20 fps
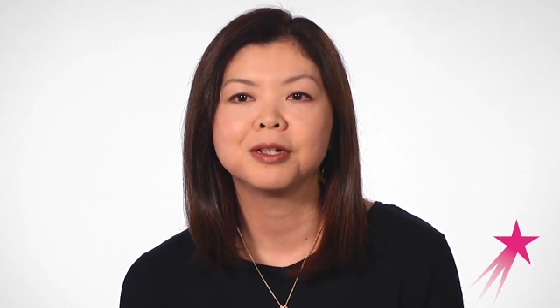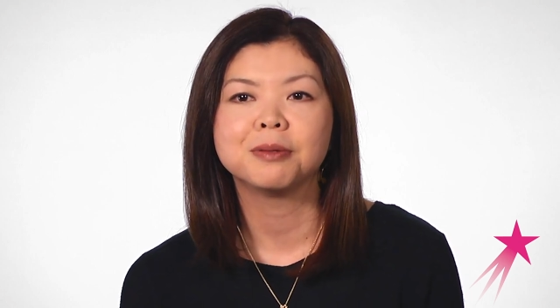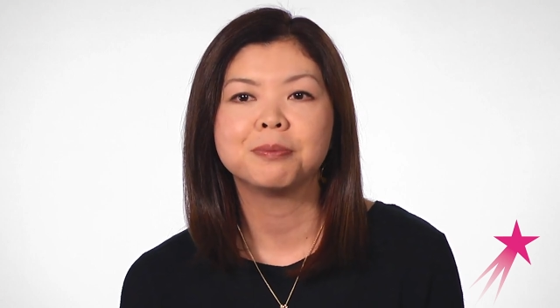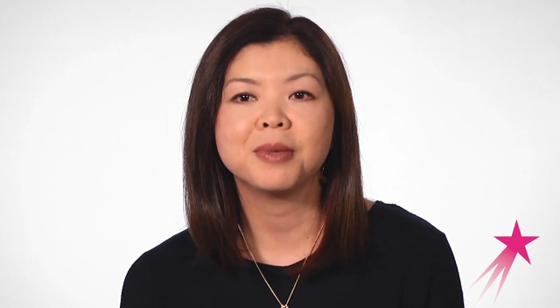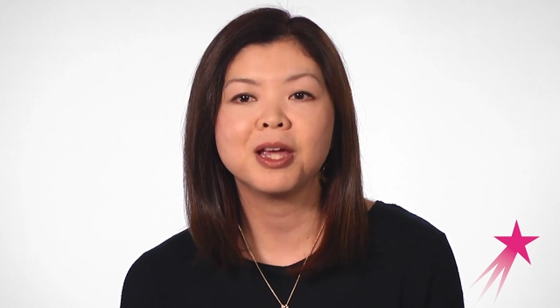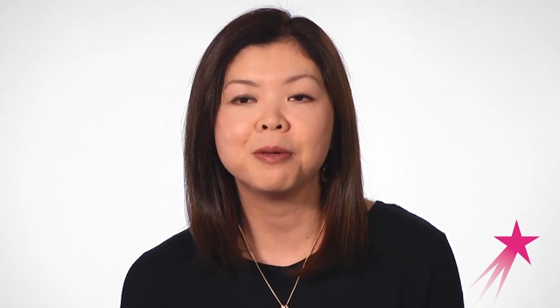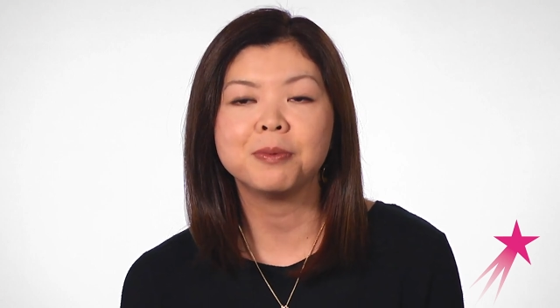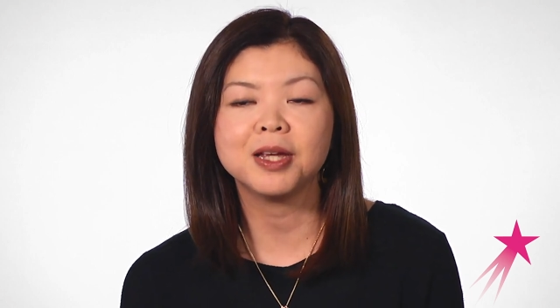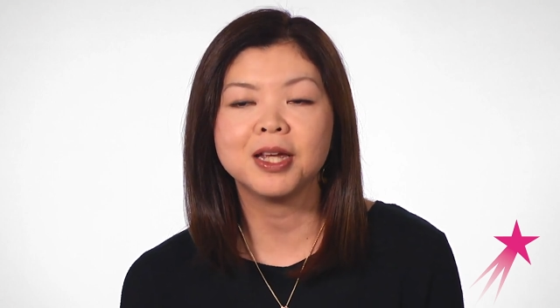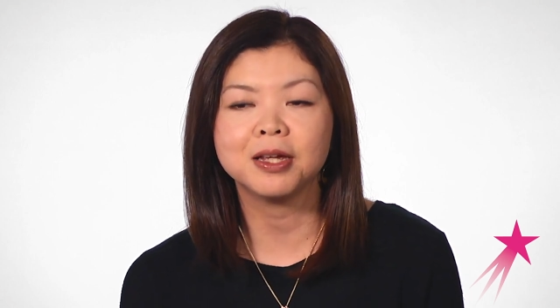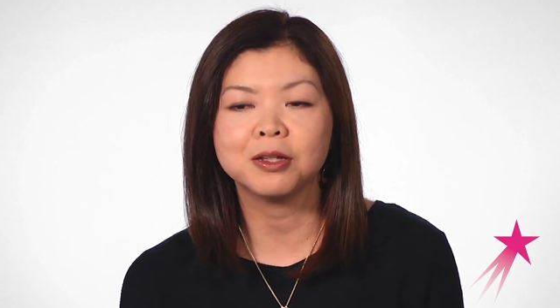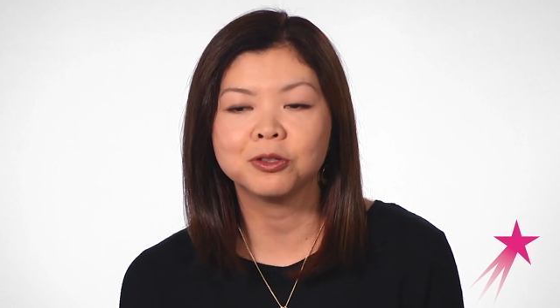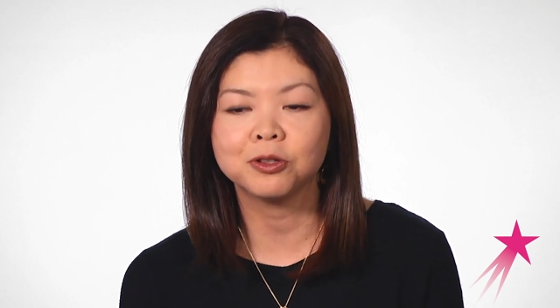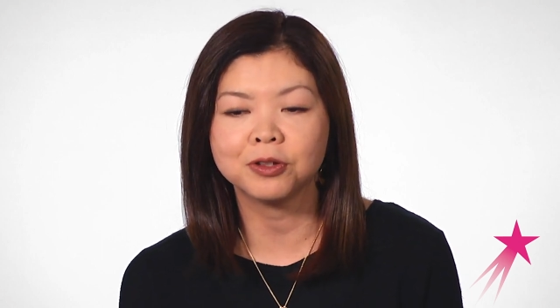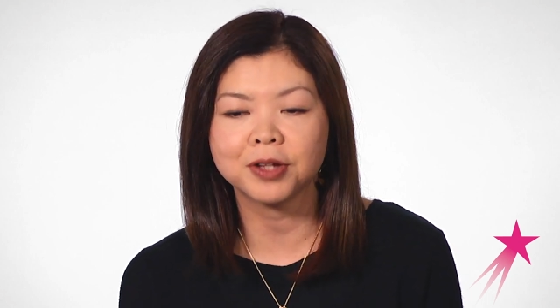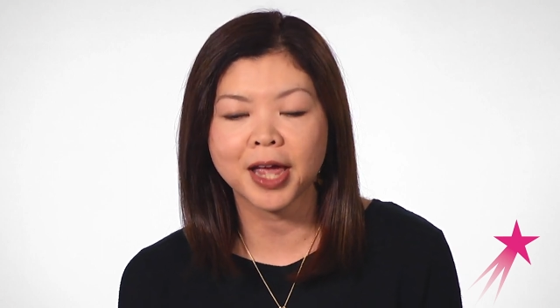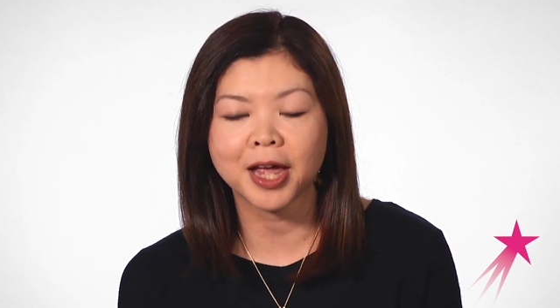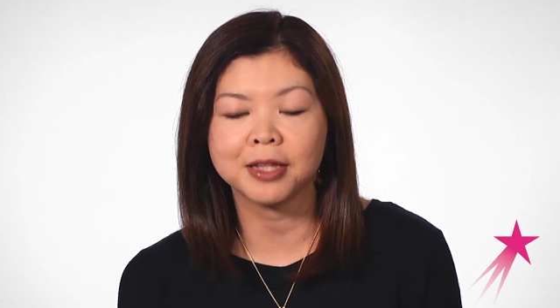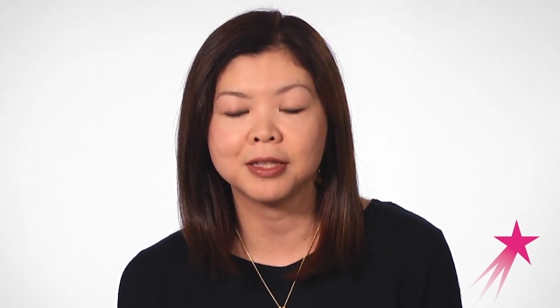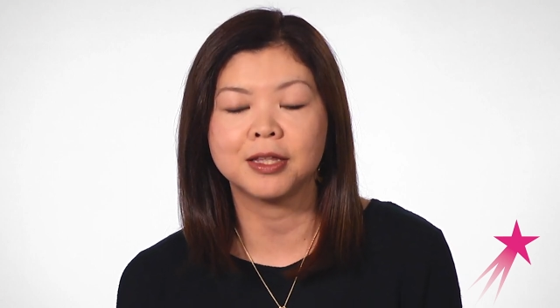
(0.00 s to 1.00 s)
Maybe
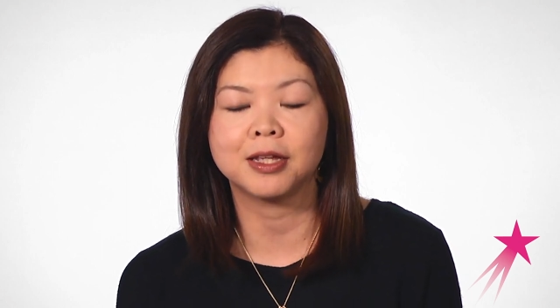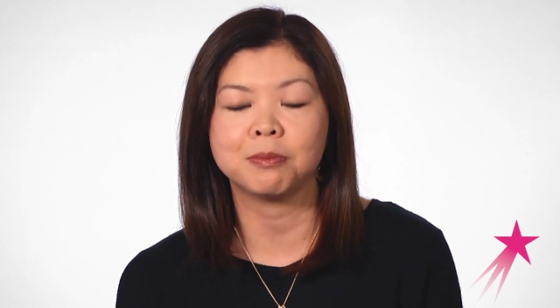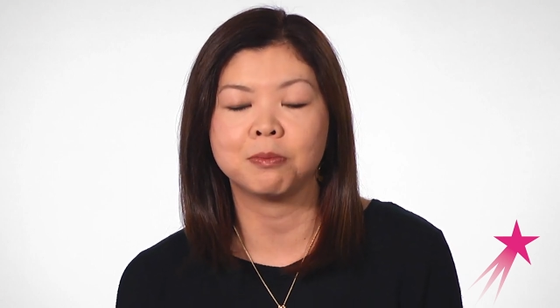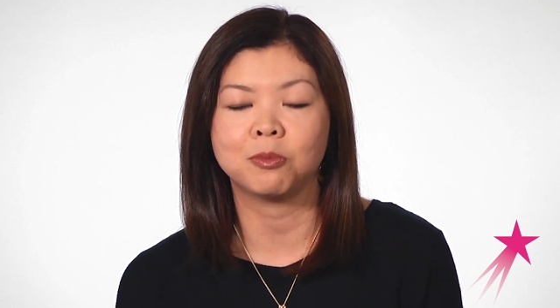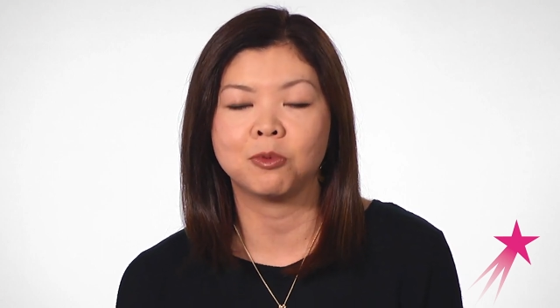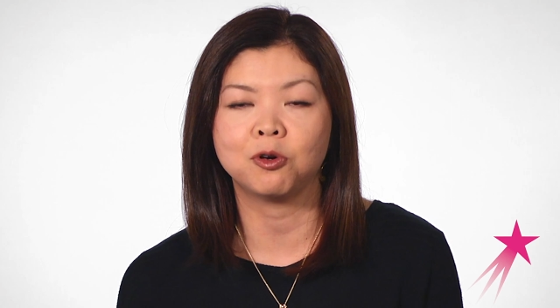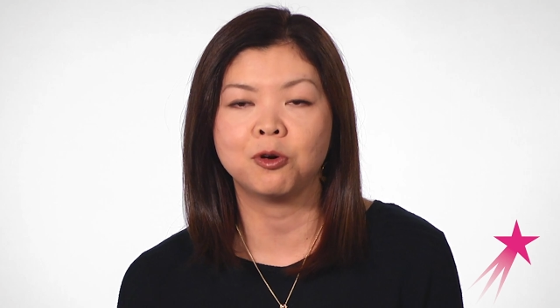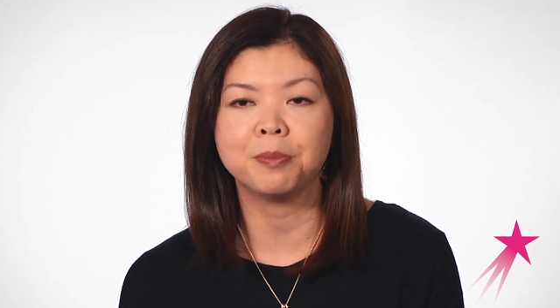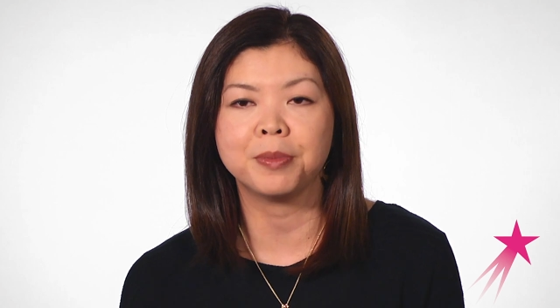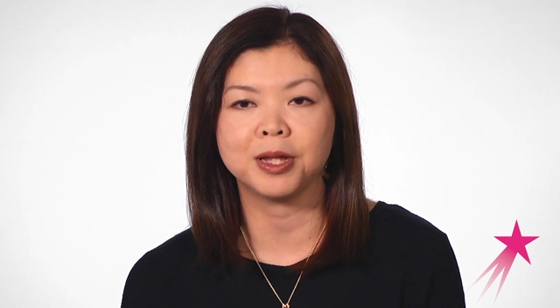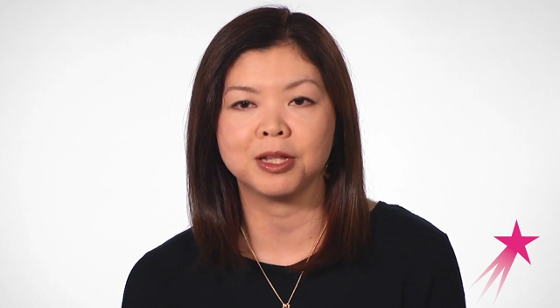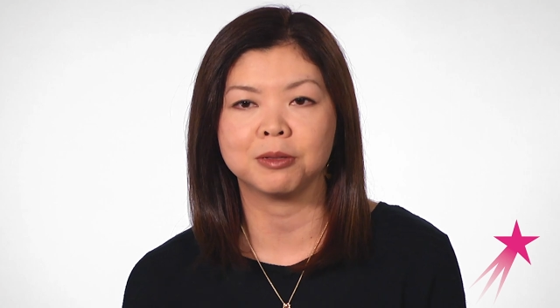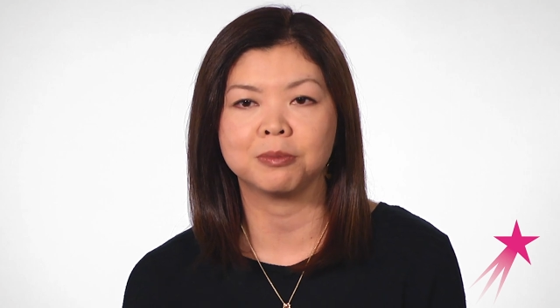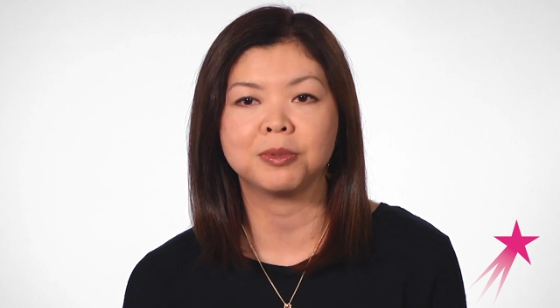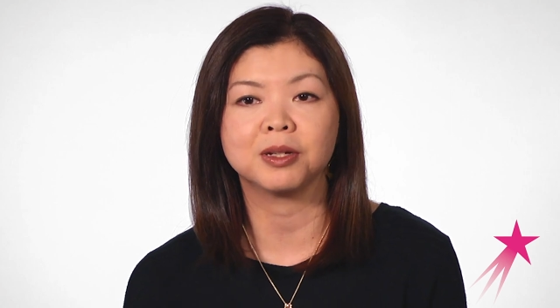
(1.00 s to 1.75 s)
not at that moment,